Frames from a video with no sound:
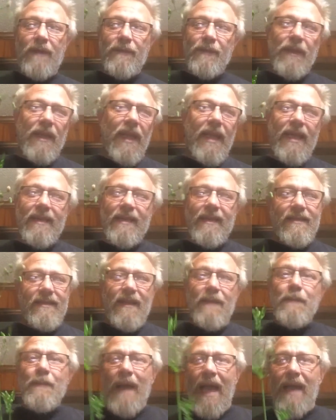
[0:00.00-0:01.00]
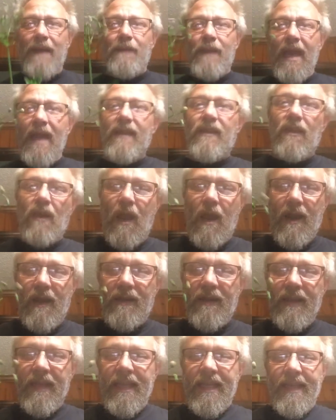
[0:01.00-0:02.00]
plant that's in my
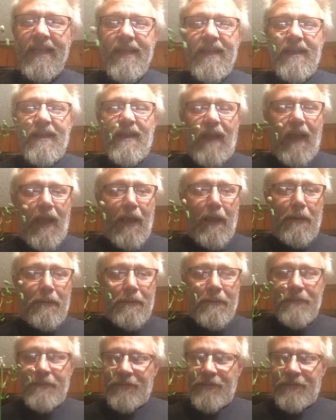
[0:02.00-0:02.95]
backyard. And